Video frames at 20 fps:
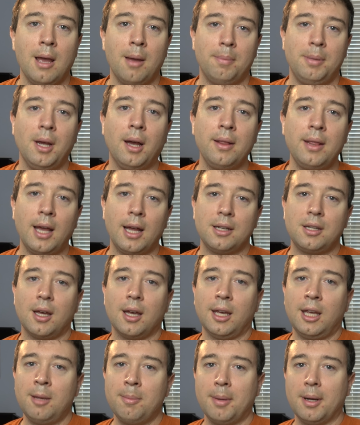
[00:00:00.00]
Beyond that,
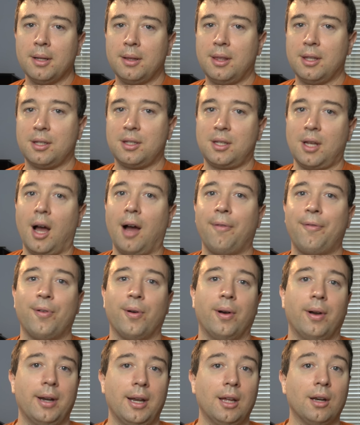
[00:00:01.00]
talking about the
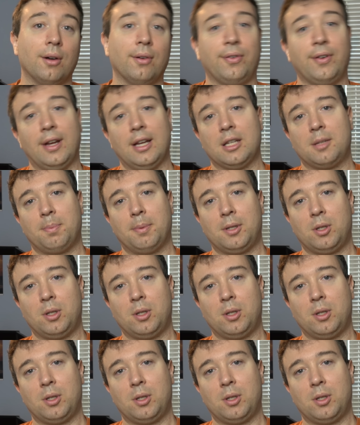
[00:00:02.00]
software and interface